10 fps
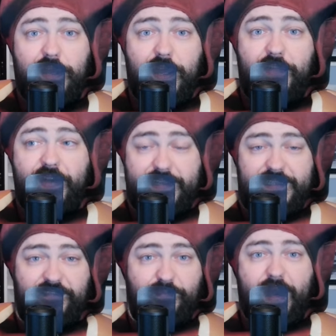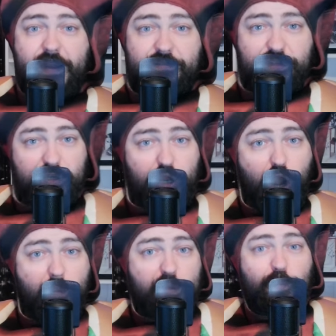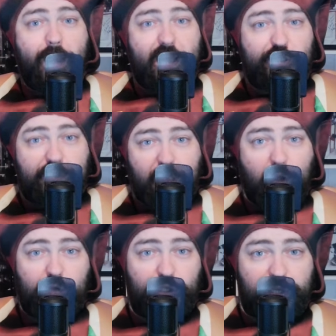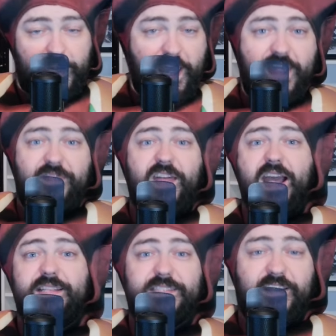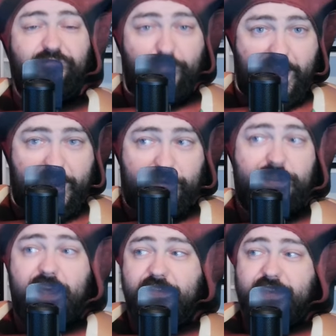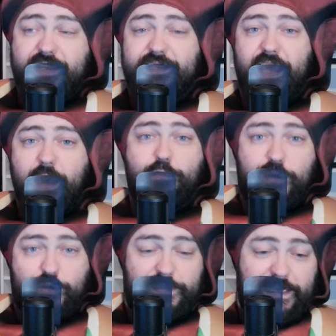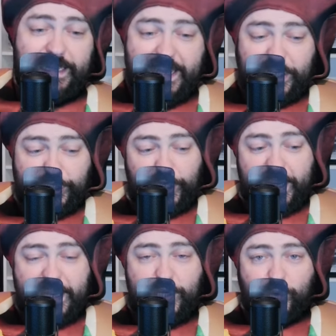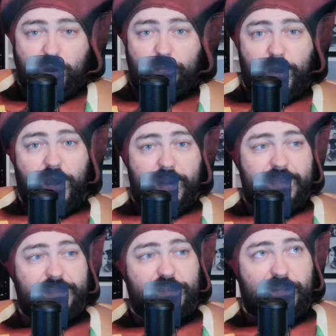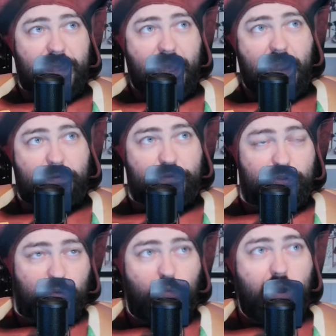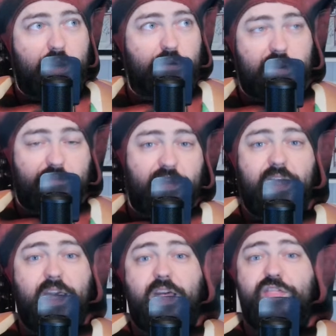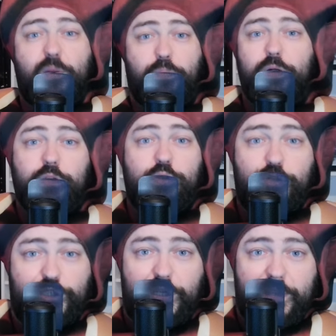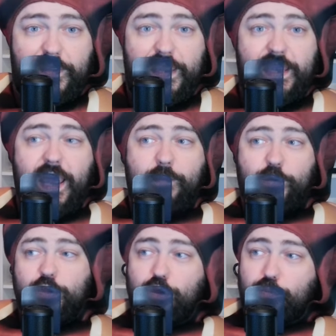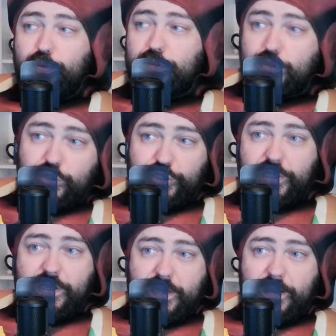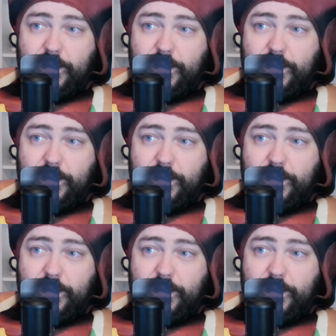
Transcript: That stuff matters. The garbage patch in the ocean, that stuff matters. These chemicals leaching into our bodies, into the air, into the water, and everything. The pollution, the chemical pollution.